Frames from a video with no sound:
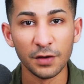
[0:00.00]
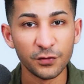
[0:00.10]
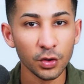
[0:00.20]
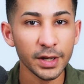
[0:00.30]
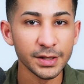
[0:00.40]
If
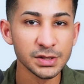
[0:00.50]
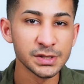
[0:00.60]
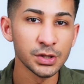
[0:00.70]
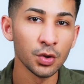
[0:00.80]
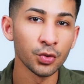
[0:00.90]
you're an
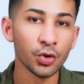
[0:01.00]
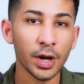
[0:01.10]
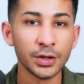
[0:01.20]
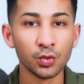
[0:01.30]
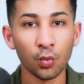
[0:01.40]
agency owner
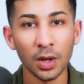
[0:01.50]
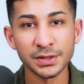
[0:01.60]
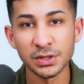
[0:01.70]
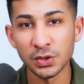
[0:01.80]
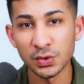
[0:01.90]
and you want
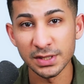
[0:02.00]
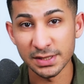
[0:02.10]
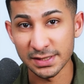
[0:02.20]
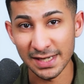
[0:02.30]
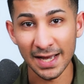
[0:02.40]
to use this
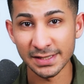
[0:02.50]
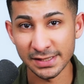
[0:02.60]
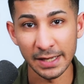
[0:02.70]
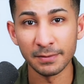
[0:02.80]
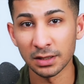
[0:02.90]
exact
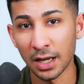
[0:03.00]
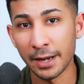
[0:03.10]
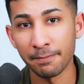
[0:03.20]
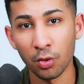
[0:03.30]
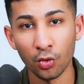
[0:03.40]
same
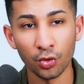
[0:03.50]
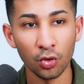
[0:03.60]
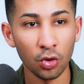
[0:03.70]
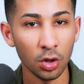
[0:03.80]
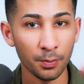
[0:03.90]
client
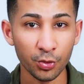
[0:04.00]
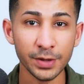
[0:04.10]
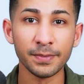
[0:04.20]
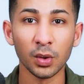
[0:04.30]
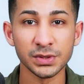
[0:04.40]
portal, a
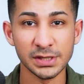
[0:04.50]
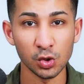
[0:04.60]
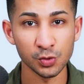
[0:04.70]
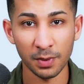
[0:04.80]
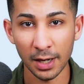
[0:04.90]
pre-built
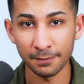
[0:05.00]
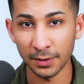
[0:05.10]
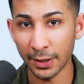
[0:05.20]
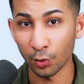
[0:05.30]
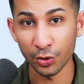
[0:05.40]
sales
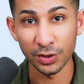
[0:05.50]
pipeline where